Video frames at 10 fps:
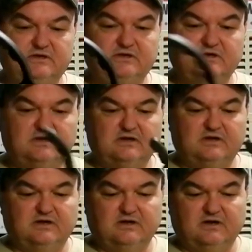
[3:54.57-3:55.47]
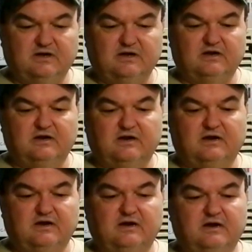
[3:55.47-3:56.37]

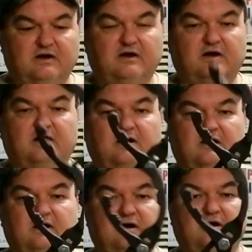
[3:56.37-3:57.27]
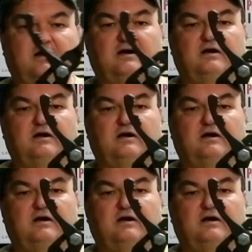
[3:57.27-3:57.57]
Nobody speaks.